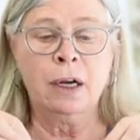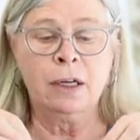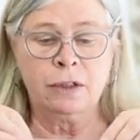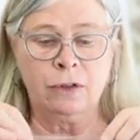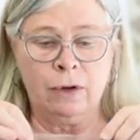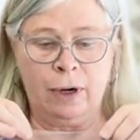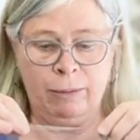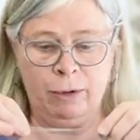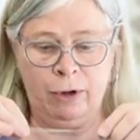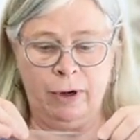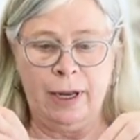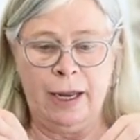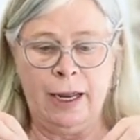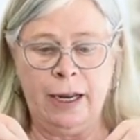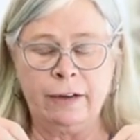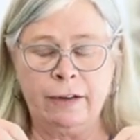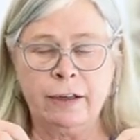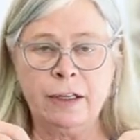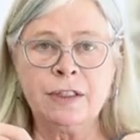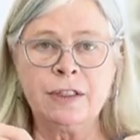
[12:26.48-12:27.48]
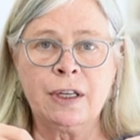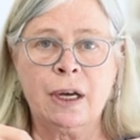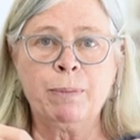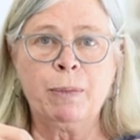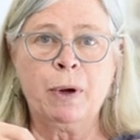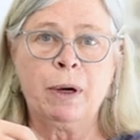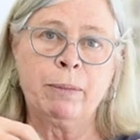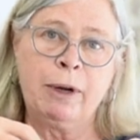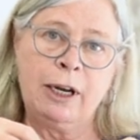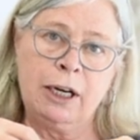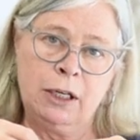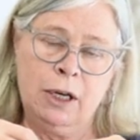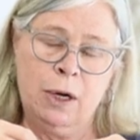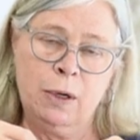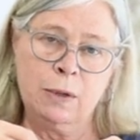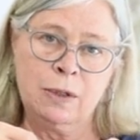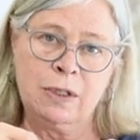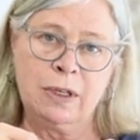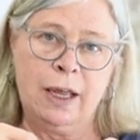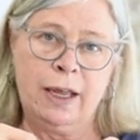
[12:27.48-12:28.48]
So I'm going to hang this up on my
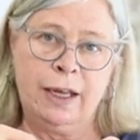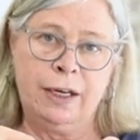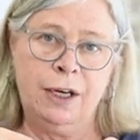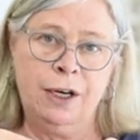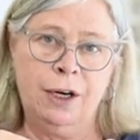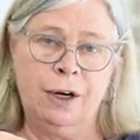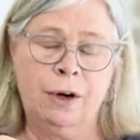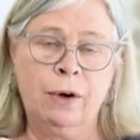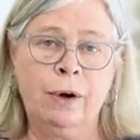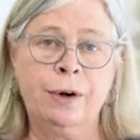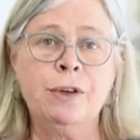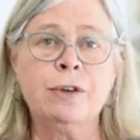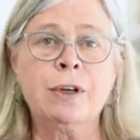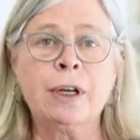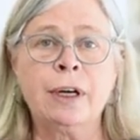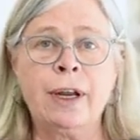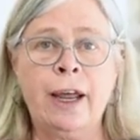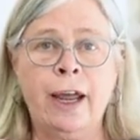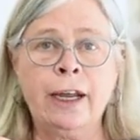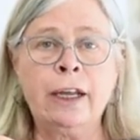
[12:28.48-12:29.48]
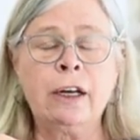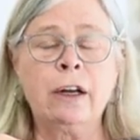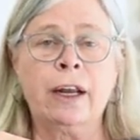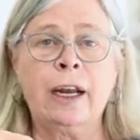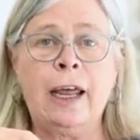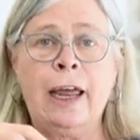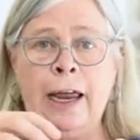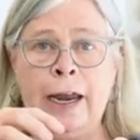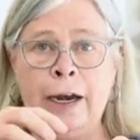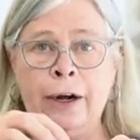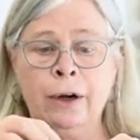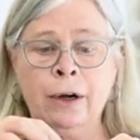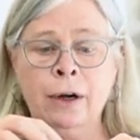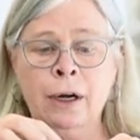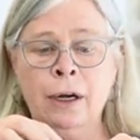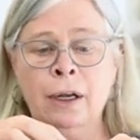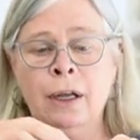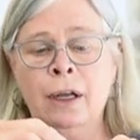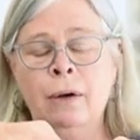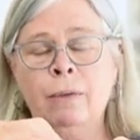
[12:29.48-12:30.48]
clothesline here, or you can hang it on a hanger
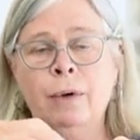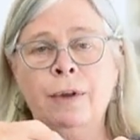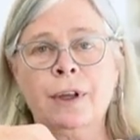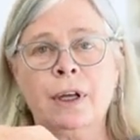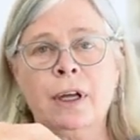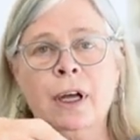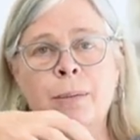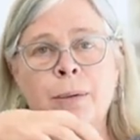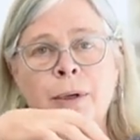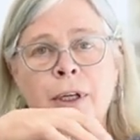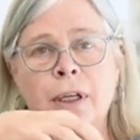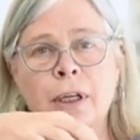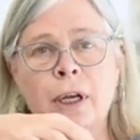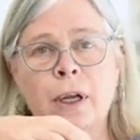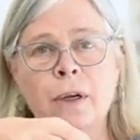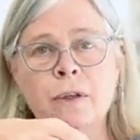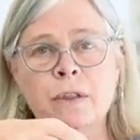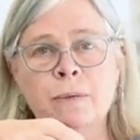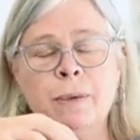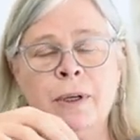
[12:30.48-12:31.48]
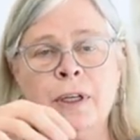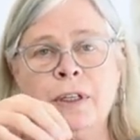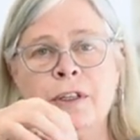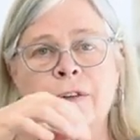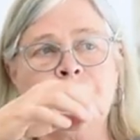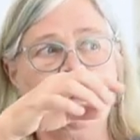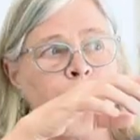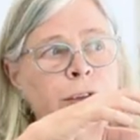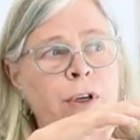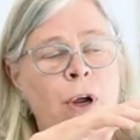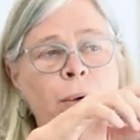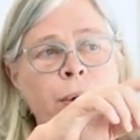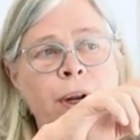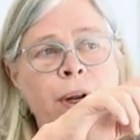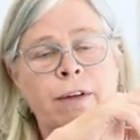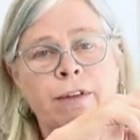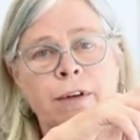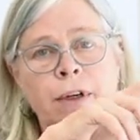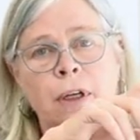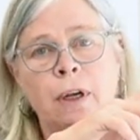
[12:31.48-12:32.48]
with a couple of clothespins. If you don't
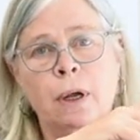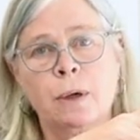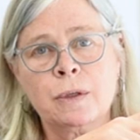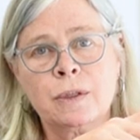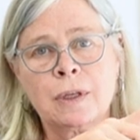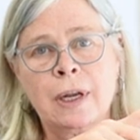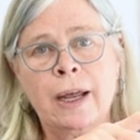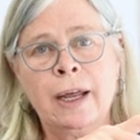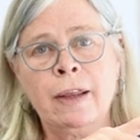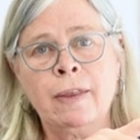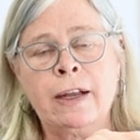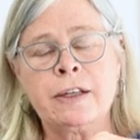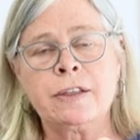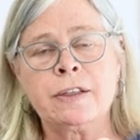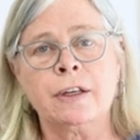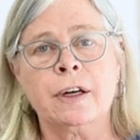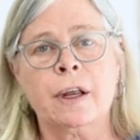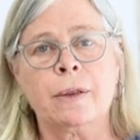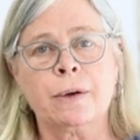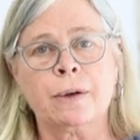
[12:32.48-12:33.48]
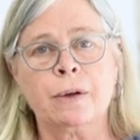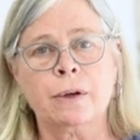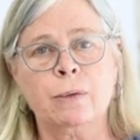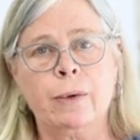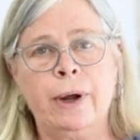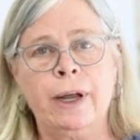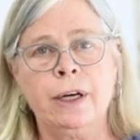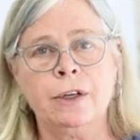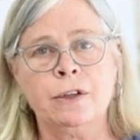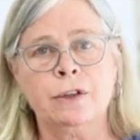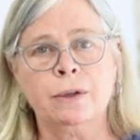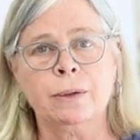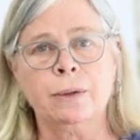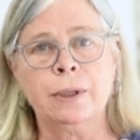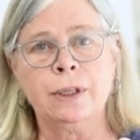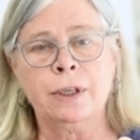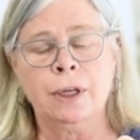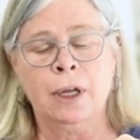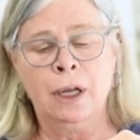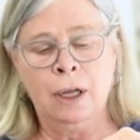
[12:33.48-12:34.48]
have a clothesline, that's another good way to do
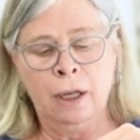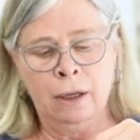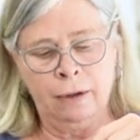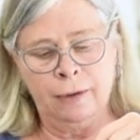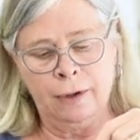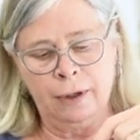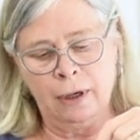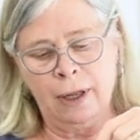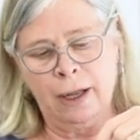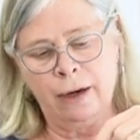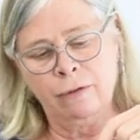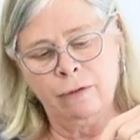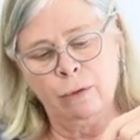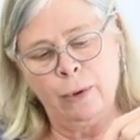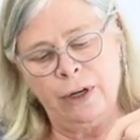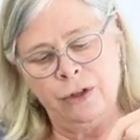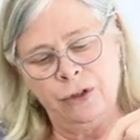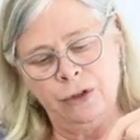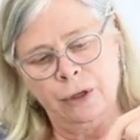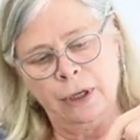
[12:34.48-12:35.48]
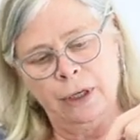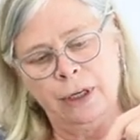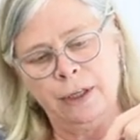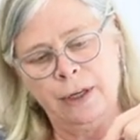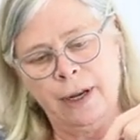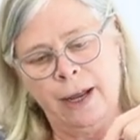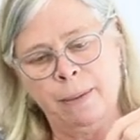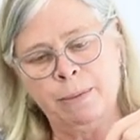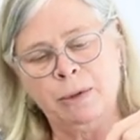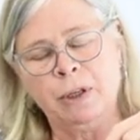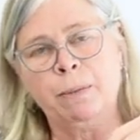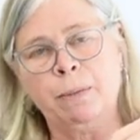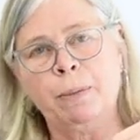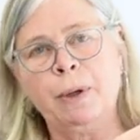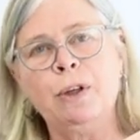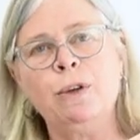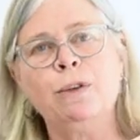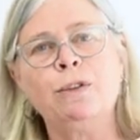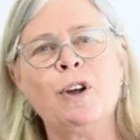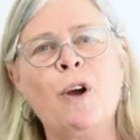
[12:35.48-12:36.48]
it. There are a lot of ways you can adapt it,
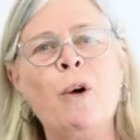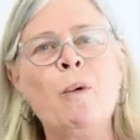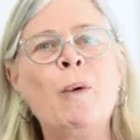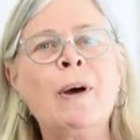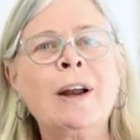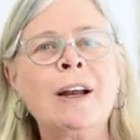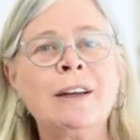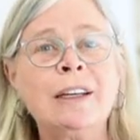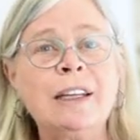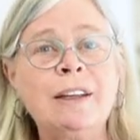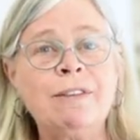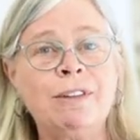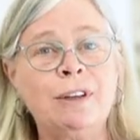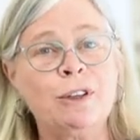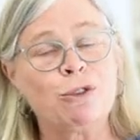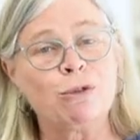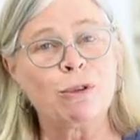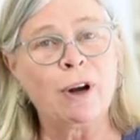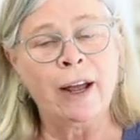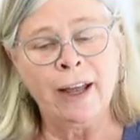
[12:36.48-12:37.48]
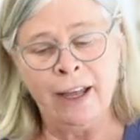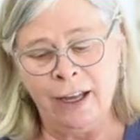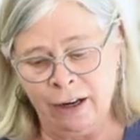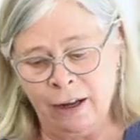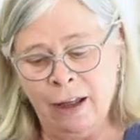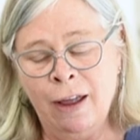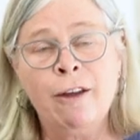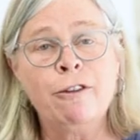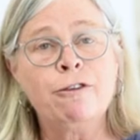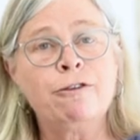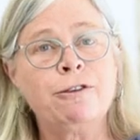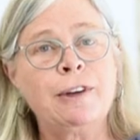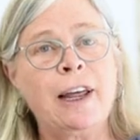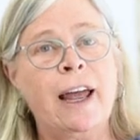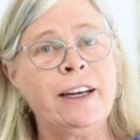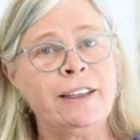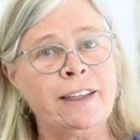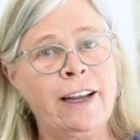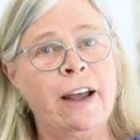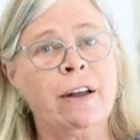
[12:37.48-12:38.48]
but you don't want to leave it drying
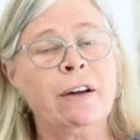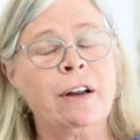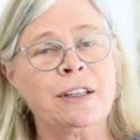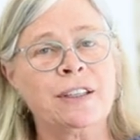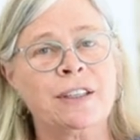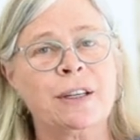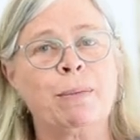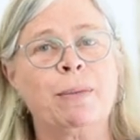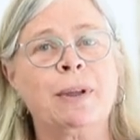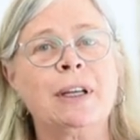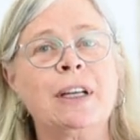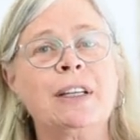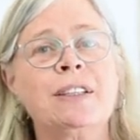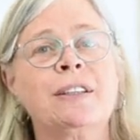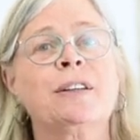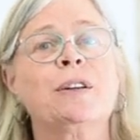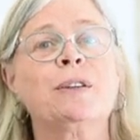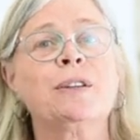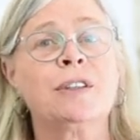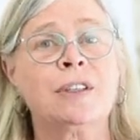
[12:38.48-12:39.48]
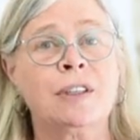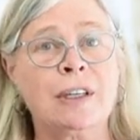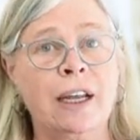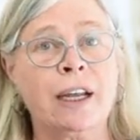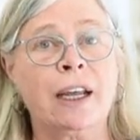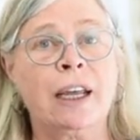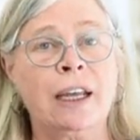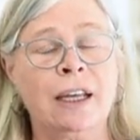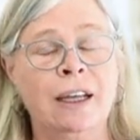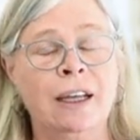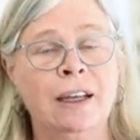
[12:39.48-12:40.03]
flat down on something because it'll stick